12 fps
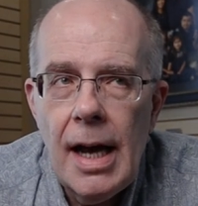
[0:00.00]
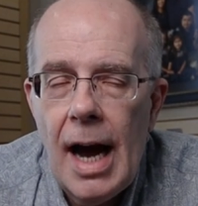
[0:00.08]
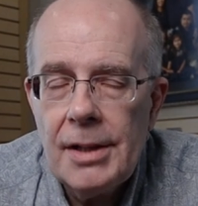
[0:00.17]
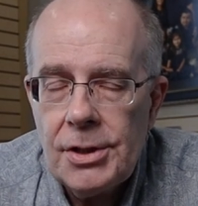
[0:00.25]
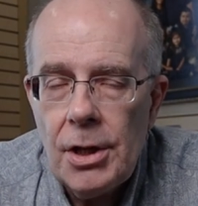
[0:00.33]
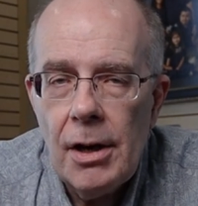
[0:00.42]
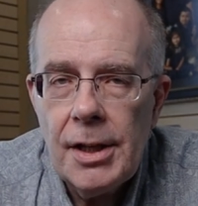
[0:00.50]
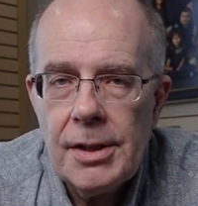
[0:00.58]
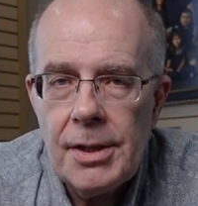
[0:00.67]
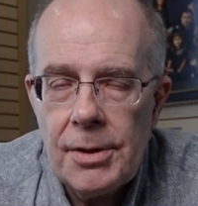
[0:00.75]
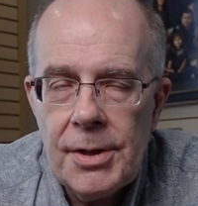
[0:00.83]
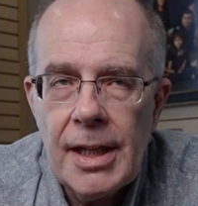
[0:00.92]
I
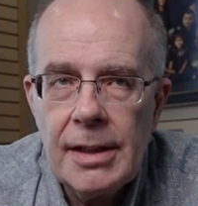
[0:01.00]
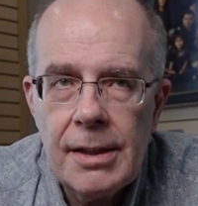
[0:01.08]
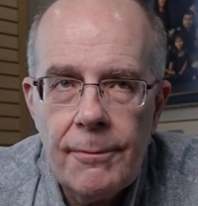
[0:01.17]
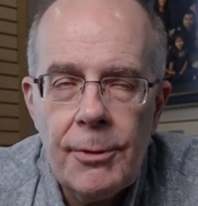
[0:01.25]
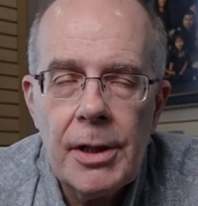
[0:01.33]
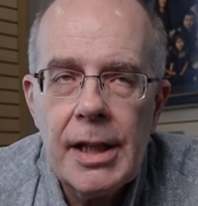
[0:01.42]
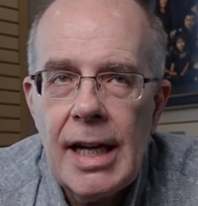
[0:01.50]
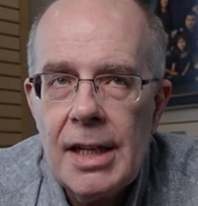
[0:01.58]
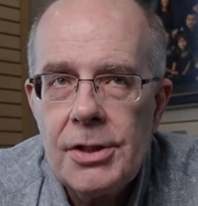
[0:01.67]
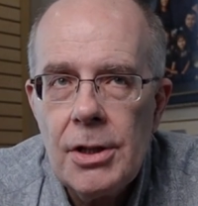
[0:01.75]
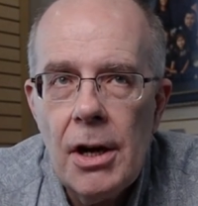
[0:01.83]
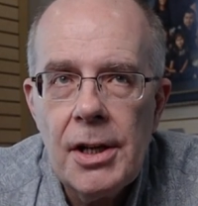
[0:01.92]
started to think differently. I
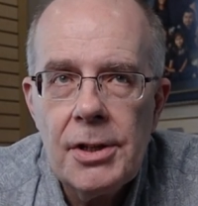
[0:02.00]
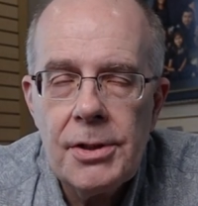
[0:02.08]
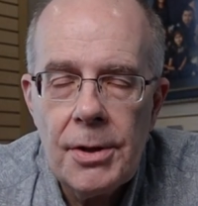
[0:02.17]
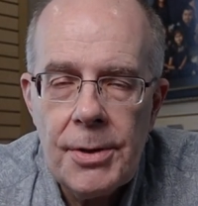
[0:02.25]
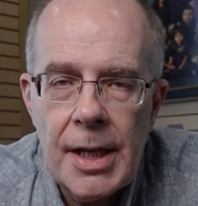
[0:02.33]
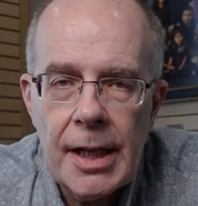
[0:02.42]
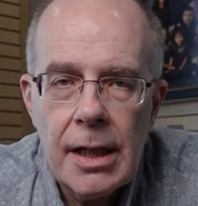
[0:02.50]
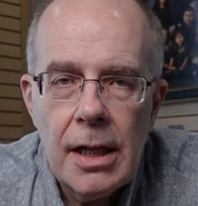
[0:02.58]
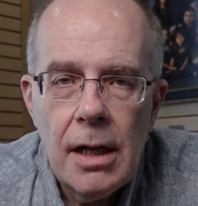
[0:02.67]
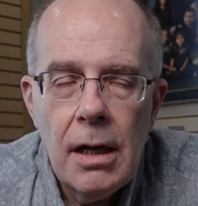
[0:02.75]
started to think,